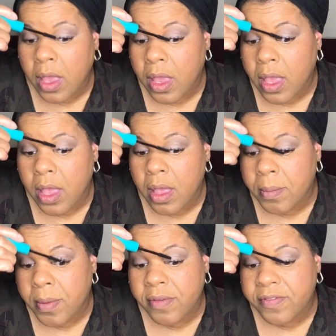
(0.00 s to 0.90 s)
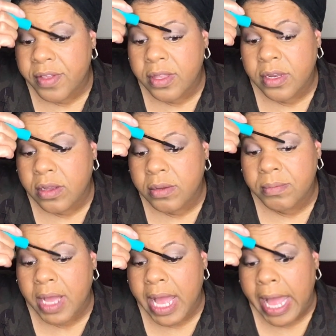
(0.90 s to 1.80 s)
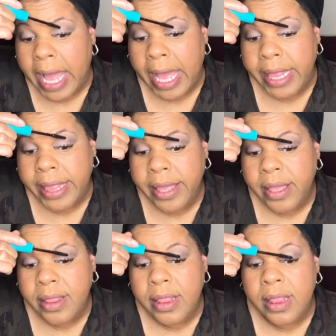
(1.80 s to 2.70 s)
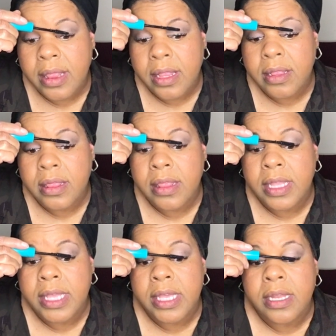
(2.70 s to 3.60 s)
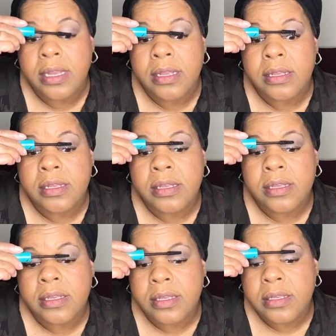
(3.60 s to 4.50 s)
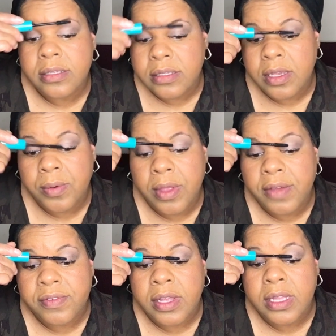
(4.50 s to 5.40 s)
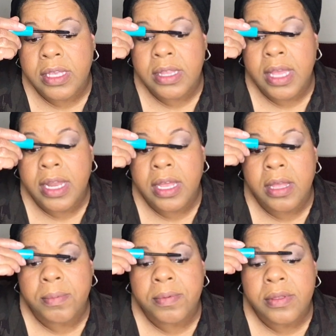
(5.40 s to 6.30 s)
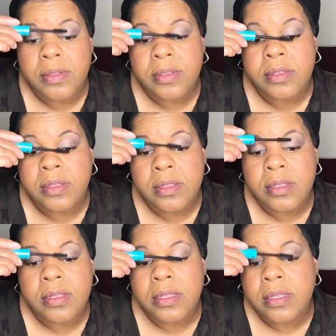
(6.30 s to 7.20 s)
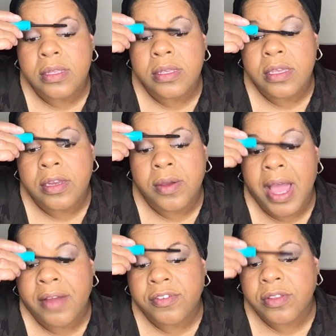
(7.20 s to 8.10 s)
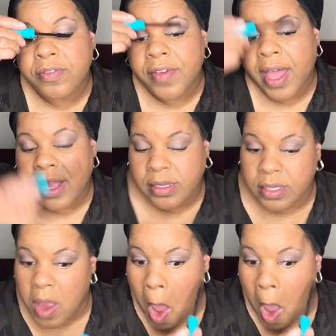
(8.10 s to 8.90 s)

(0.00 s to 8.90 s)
Yeah, I feel it on my eyelid, so we'll have to clean that up, you know, after the fact.